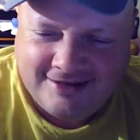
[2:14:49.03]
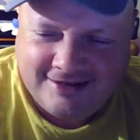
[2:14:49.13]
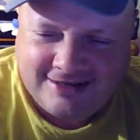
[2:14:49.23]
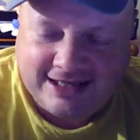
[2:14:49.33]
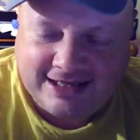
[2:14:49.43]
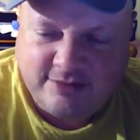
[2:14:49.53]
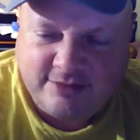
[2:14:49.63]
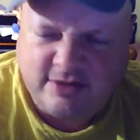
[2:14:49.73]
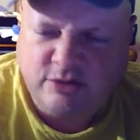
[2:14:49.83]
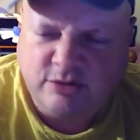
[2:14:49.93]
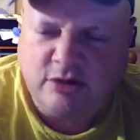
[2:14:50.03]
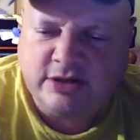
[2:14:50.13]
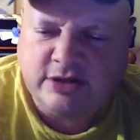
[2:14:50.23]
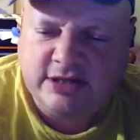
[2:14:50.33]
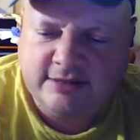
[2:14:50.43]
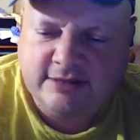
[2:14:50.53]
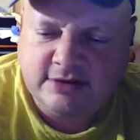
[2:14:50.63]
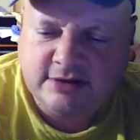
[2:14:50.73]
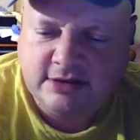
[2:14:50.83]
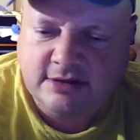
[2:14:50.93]
Chat keeps freezing. I'm sorry, does
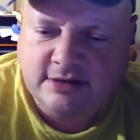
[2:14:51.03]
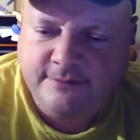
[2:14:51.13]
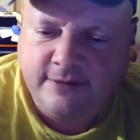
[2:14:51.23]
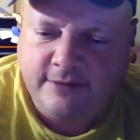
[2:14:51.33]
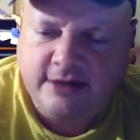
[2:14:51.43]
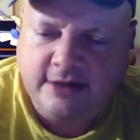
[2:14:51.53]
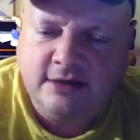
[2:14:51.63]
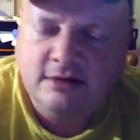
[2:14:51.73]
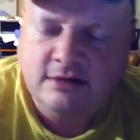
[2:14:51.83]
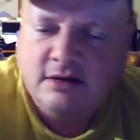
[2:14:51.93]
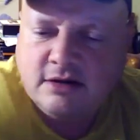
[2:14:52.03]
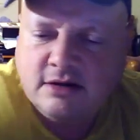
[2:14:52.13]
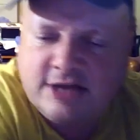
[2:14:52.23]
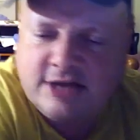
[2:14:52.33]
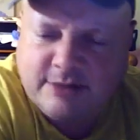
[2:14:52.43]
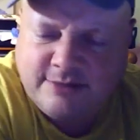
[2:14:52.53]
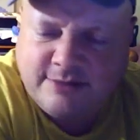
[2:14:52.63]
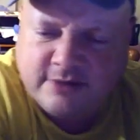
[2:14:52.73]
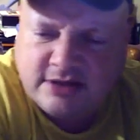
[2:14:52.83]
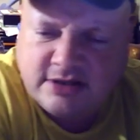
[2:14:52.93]
it, Vanya? The chat keeps
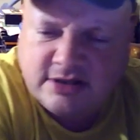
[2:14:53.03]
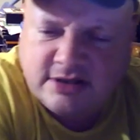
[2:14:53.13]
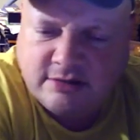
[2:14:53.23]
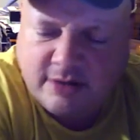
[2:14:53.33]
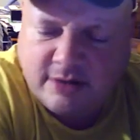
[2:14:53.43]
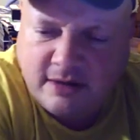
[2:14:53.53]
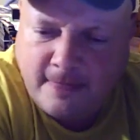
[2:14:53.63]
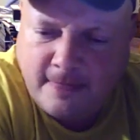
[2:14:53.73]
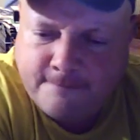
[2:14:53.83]
freezing. Sorry about that.